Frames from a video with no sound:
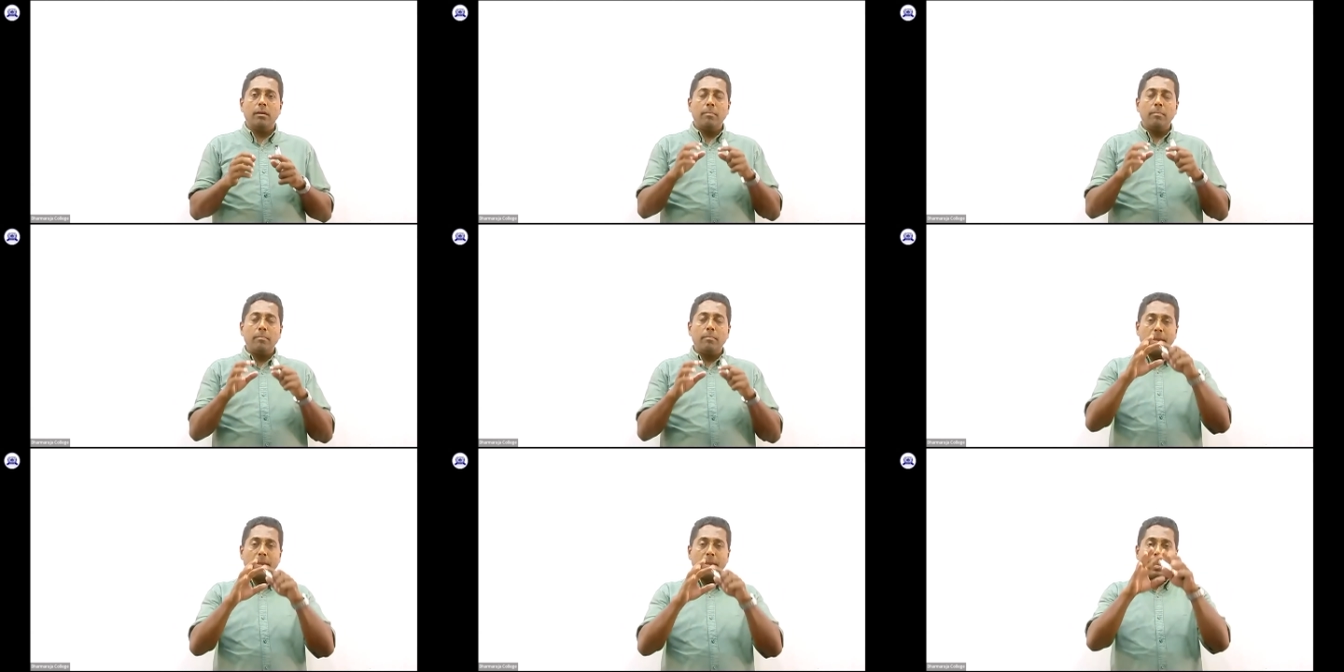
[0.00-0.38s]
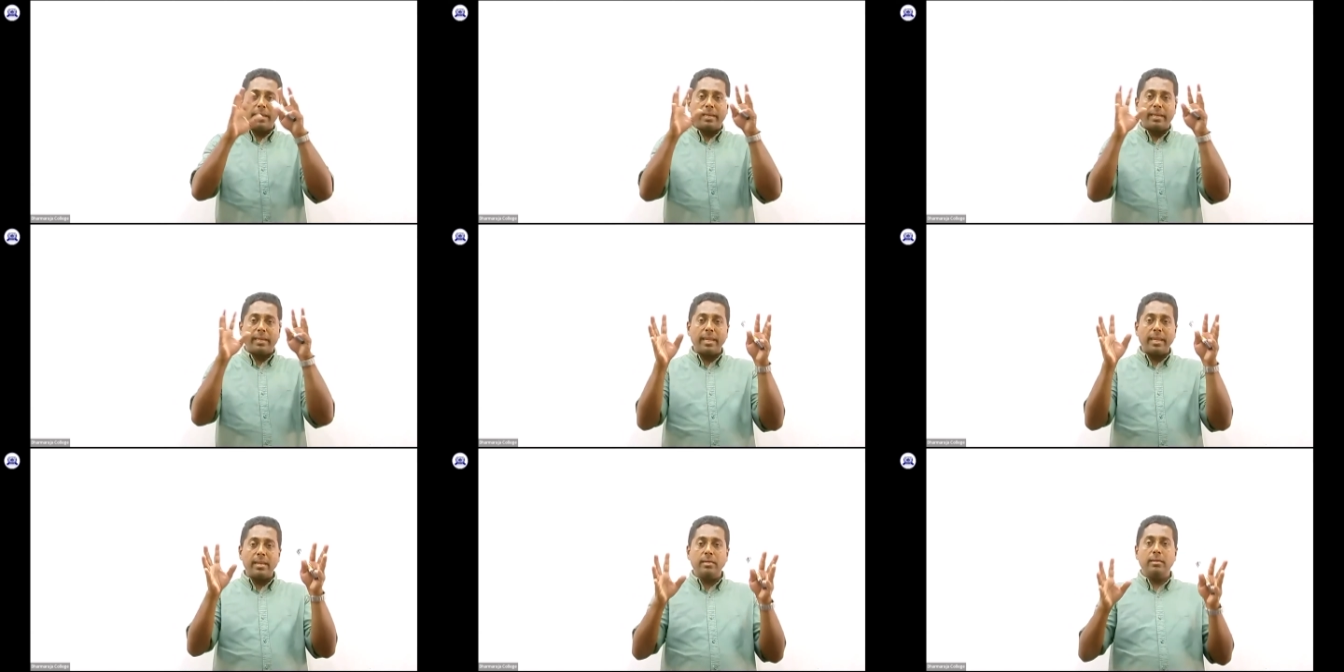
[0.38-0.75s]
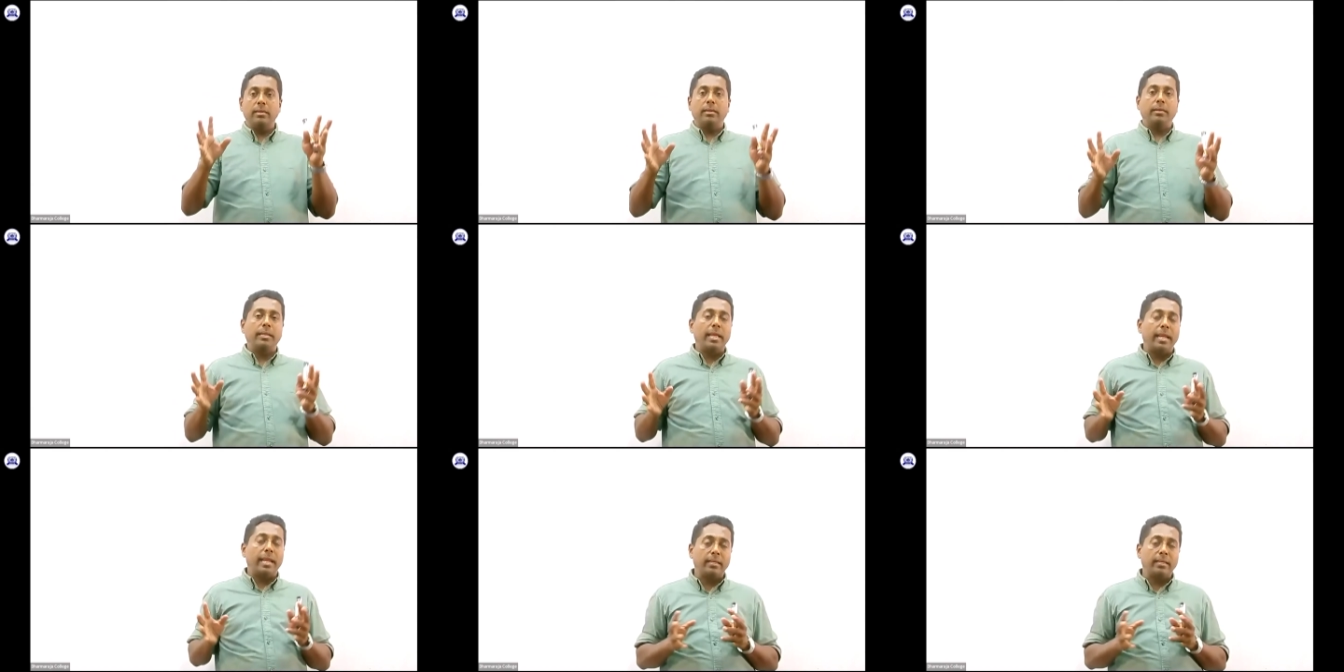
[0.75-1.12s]

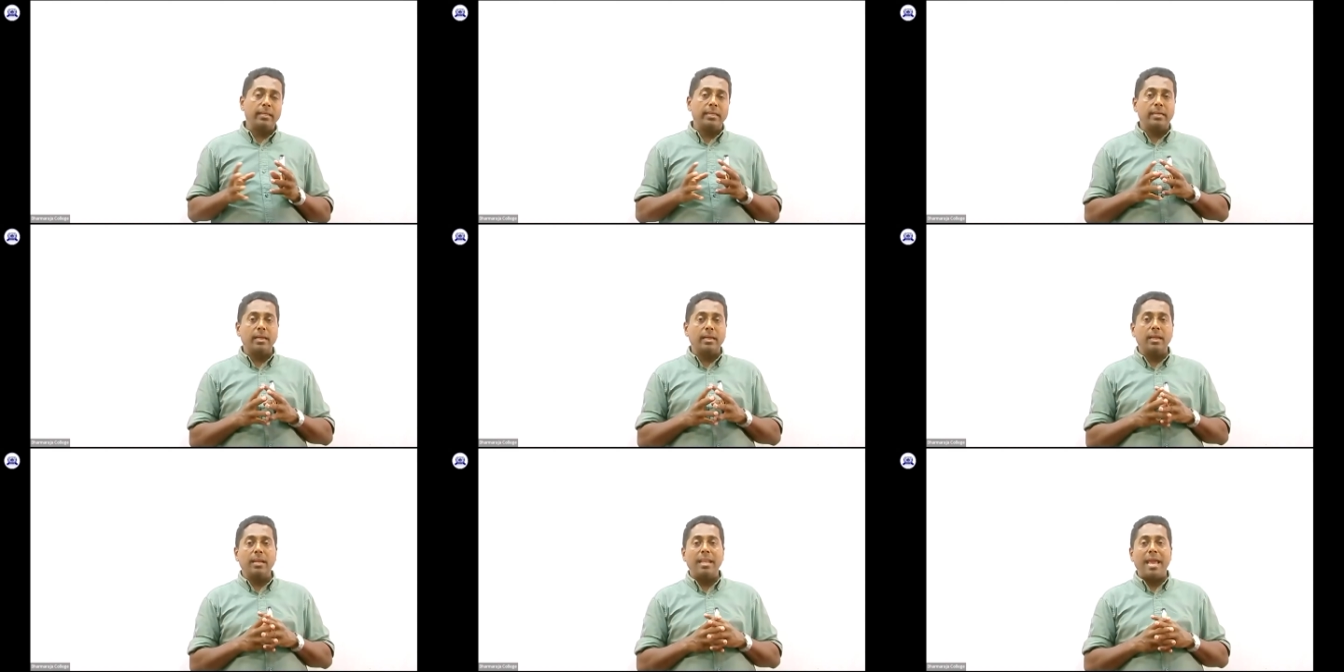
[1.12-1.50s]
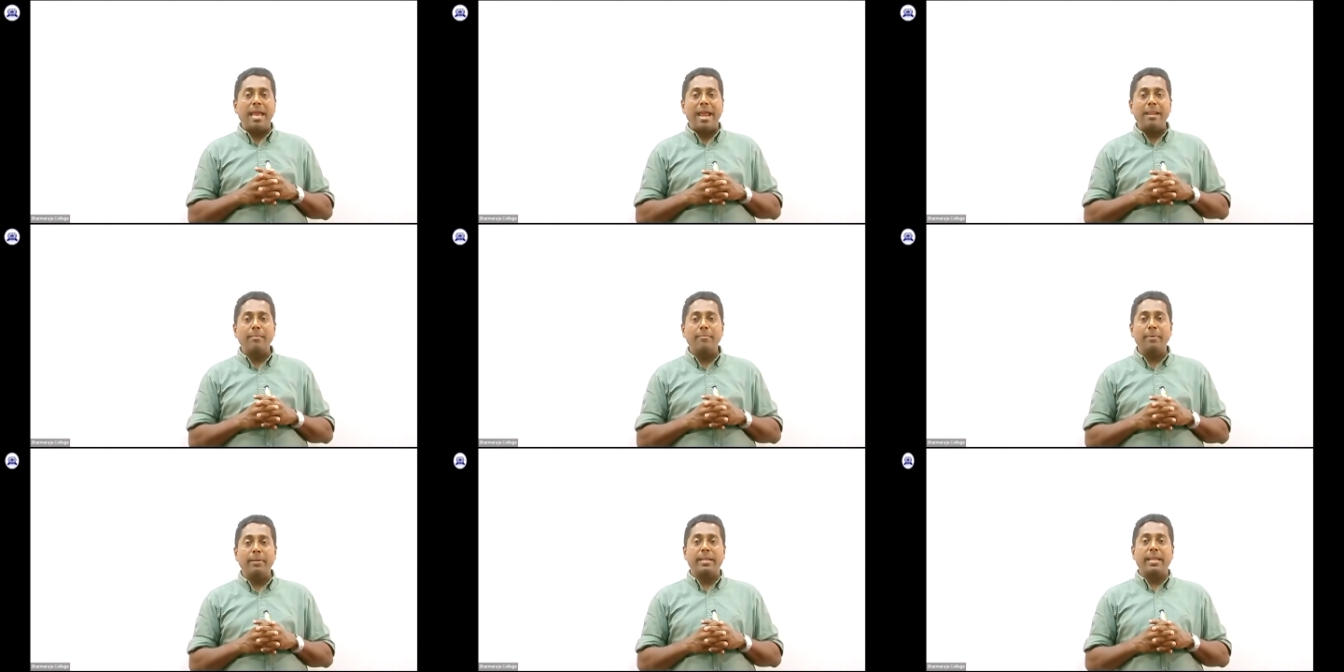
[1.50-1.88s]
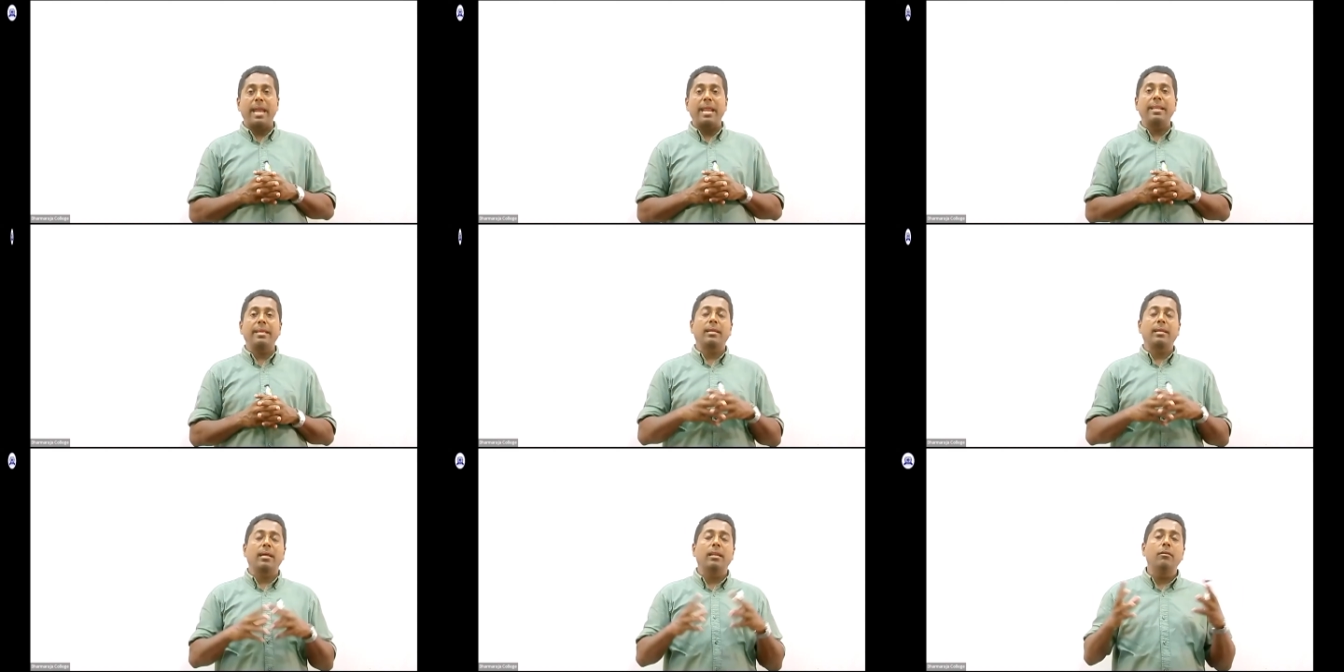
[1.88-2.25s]
making technical and
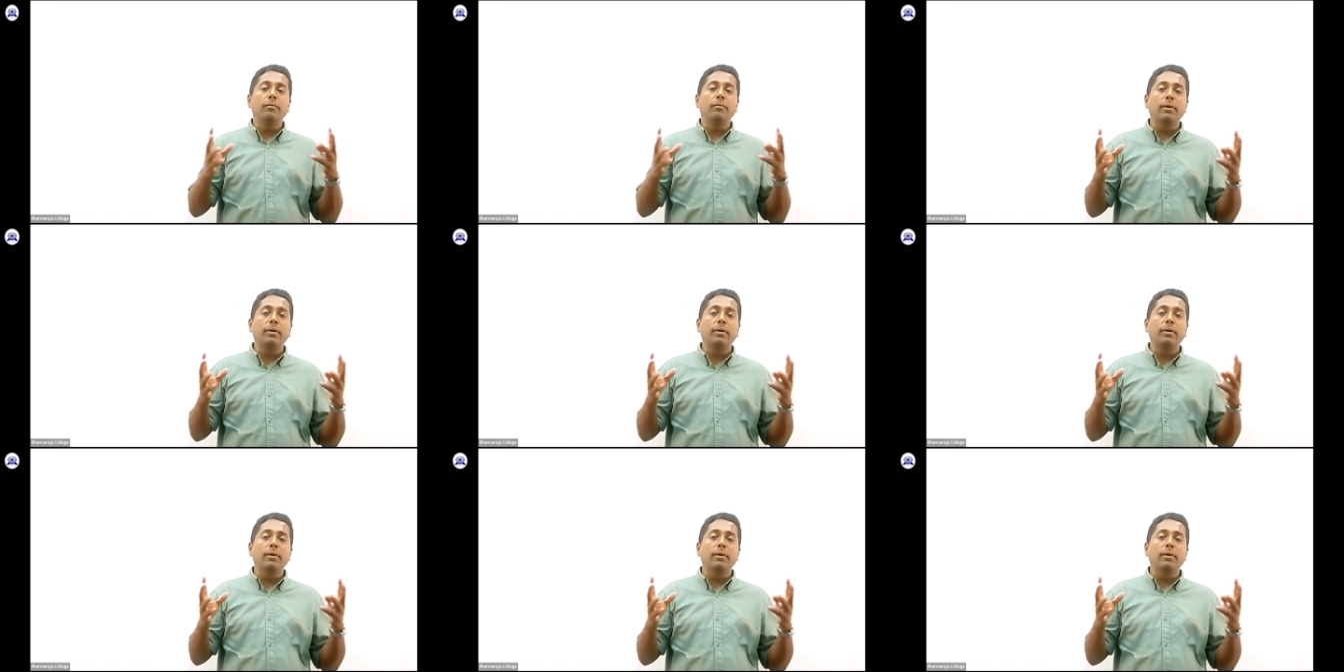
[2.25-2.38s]
mechanical